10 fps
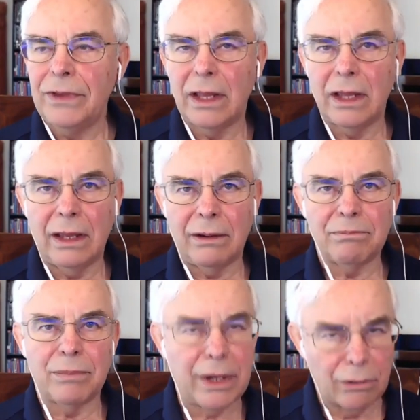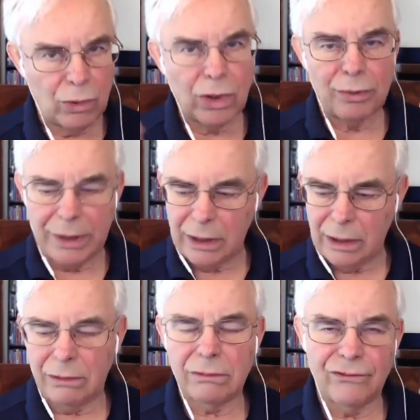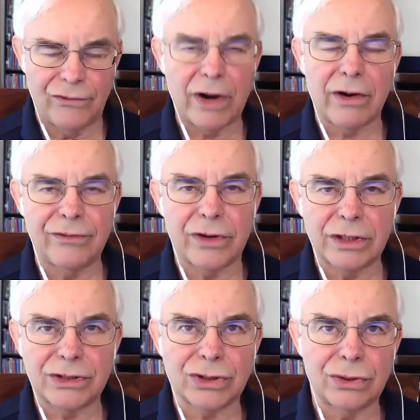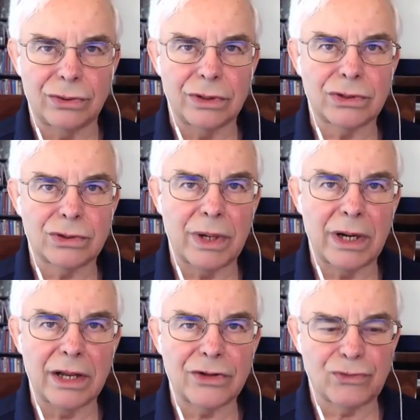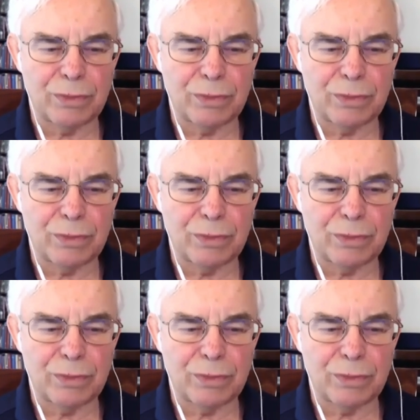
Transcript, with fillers: it, but it will be very, very soon is what I expect.